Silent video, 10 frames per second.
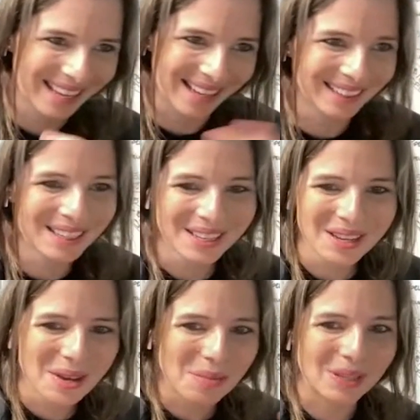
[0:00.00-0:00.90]
yeah,
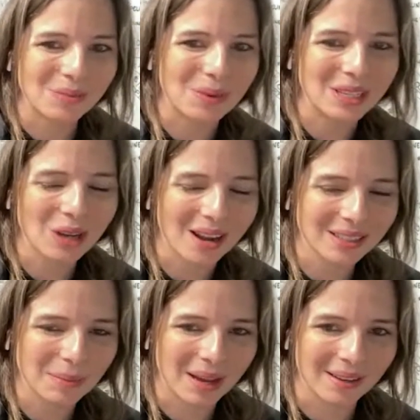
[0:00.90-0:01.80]
we
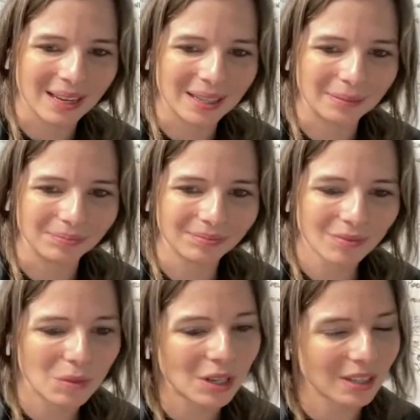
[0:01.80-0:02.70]
talked about
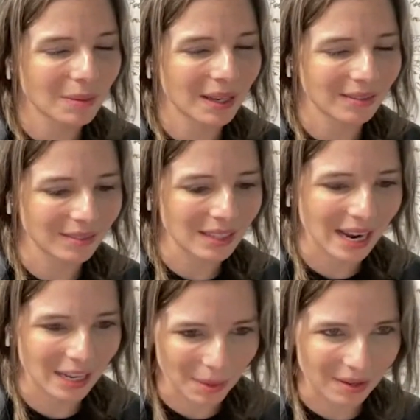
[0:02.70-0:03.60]
the
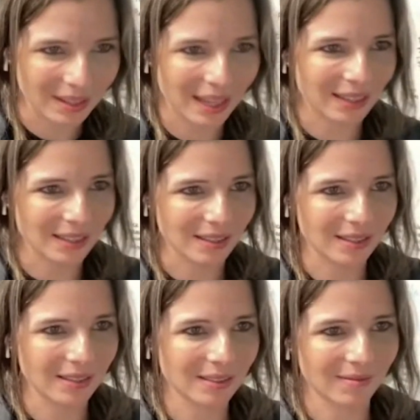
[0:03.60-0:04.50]
documentary
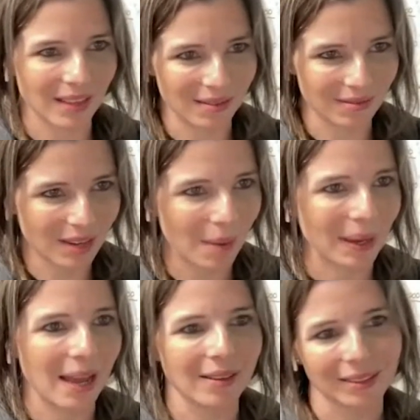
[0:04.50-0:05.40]
that
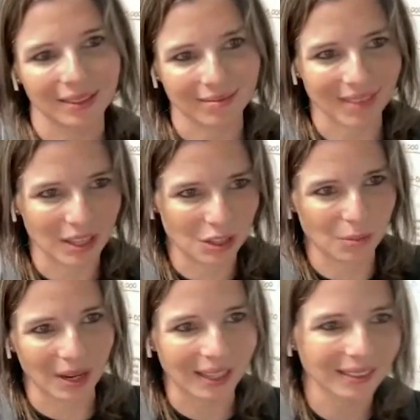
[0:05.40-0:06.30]
coming out in the
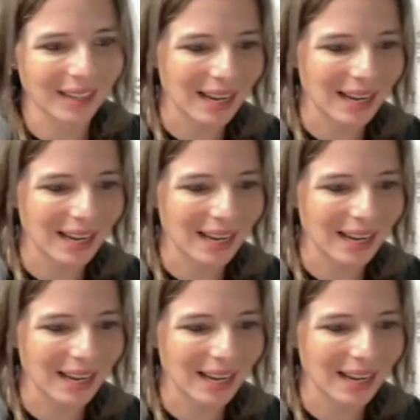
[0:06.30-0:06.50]
spring.